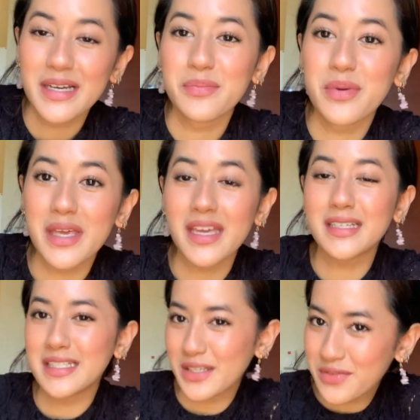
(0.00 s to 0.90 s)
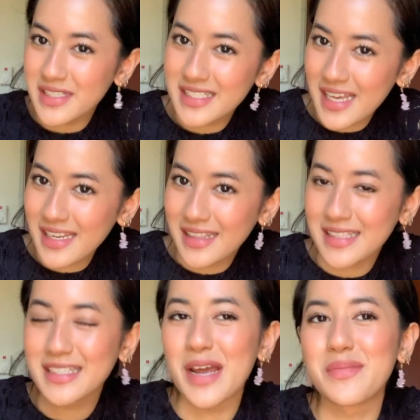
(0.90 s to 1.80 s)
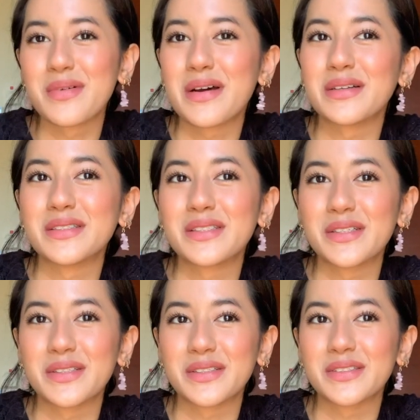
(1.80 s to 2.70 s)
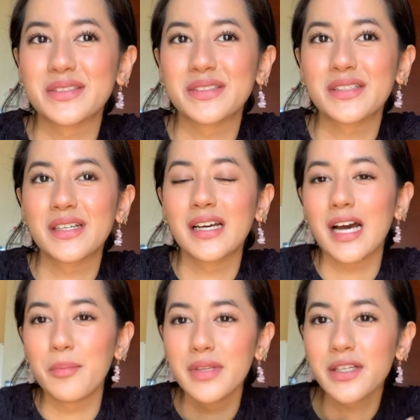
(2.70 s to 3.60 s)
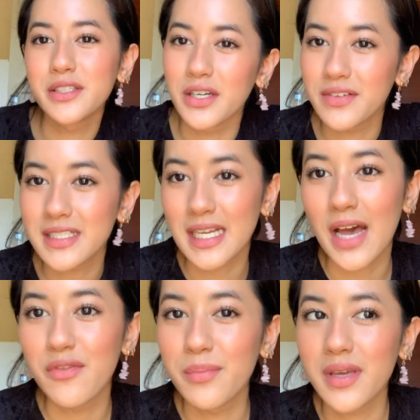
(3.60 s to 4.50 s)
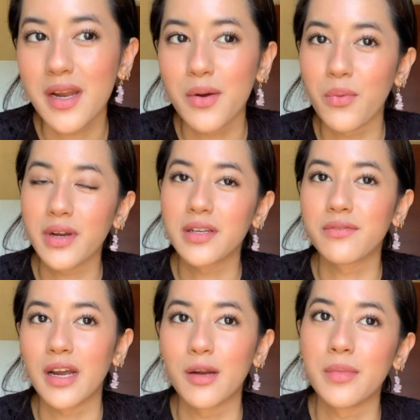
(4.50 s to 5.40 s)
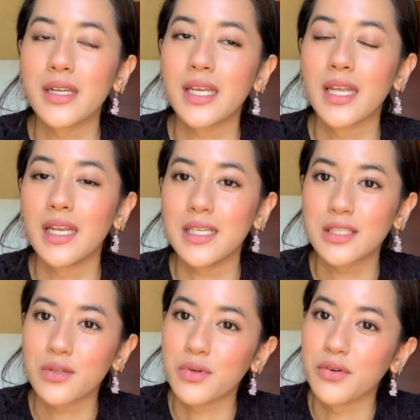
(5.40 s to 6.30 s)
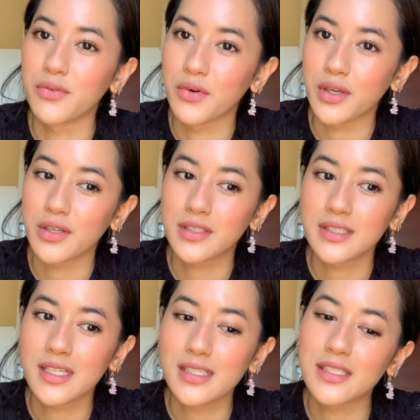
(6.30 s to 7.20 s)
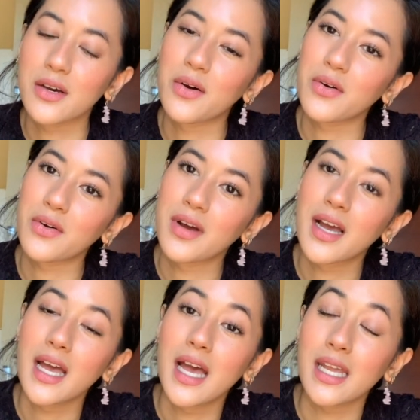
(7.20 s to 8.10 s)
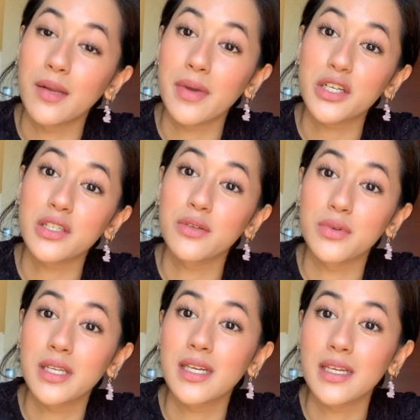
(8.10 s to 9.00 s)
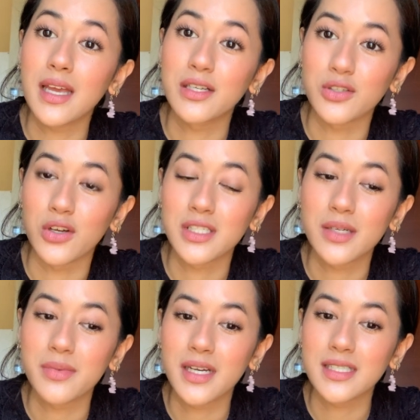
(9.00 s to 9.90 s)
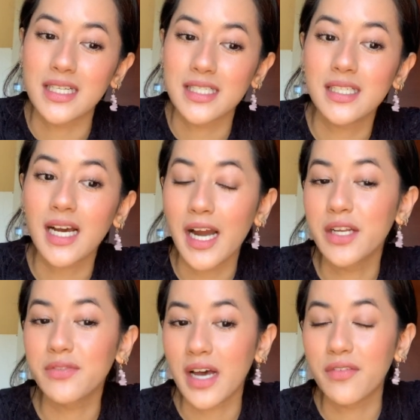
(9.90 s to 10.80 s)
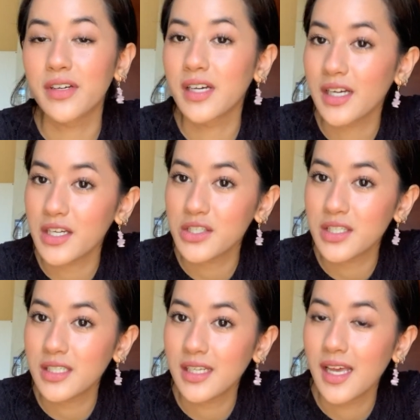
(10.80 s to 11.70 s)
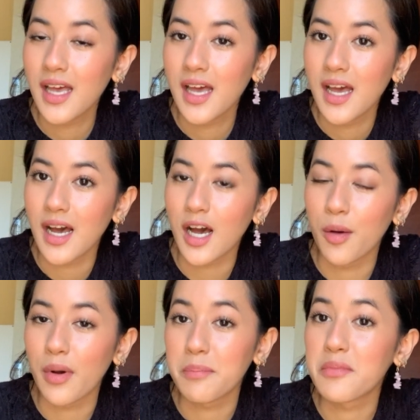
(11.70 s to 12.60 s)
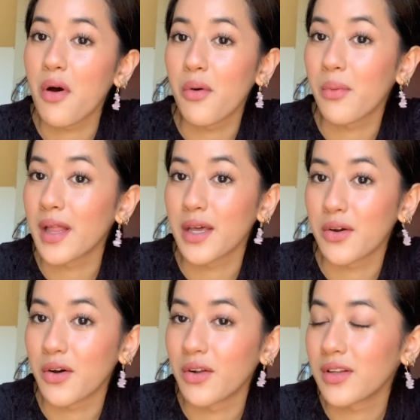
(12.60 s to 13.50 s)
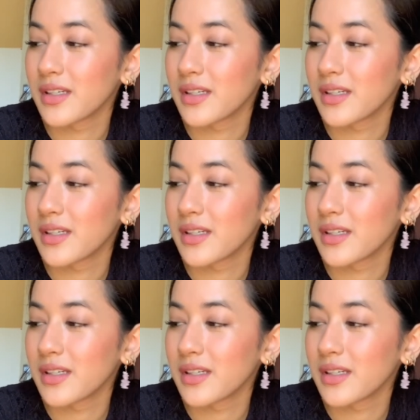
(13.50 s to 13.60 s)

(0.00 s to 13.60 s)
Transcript: be in a different setting this time around. So I'm a little nervous. I haven't been in a work environment in at least three or four years. So, and I'm actually really exhausted because I still kind of have a concussion. Um, I'm not well at all.